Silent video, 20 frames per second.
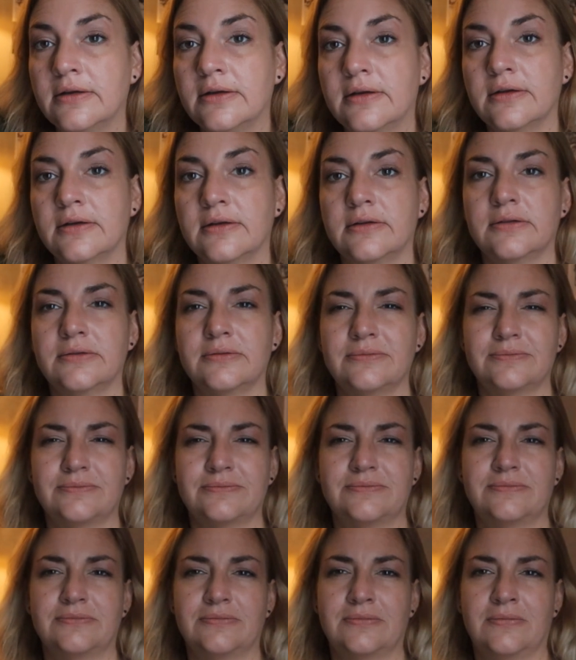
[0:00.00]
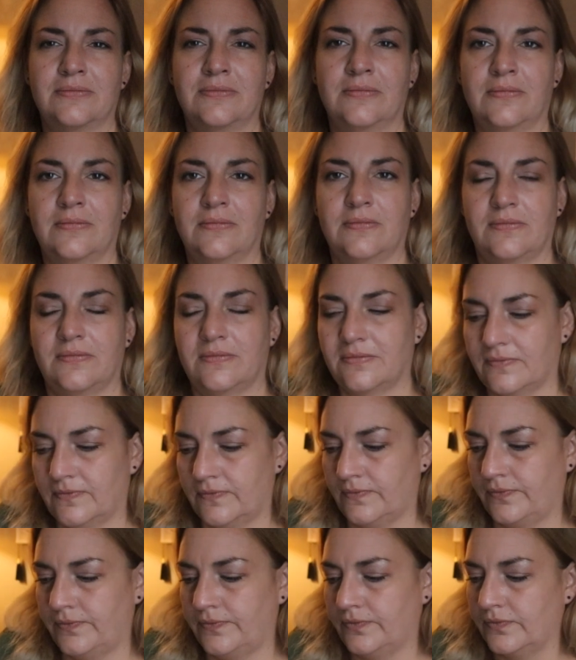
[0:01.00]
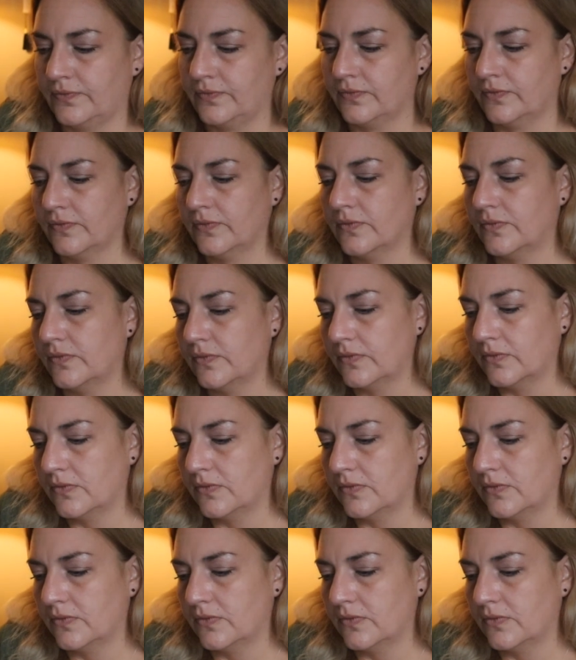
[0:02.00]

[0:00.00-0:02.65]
No one is speaking in this clip.